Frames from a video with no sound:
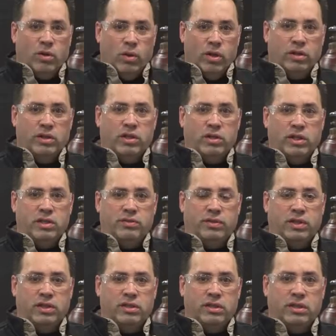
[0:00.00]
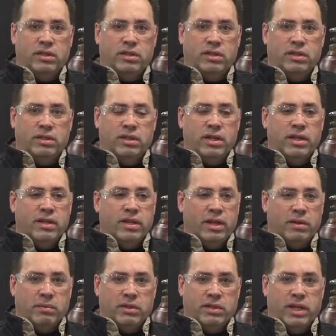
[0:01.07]
oil and grease first.
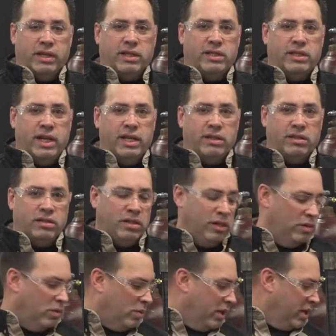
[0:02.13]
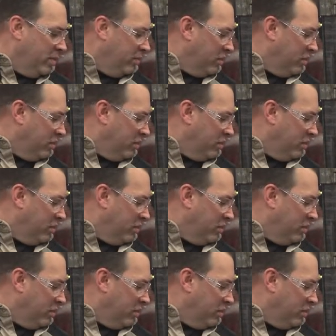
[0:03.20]
Then I'm going to take a stainless steel wire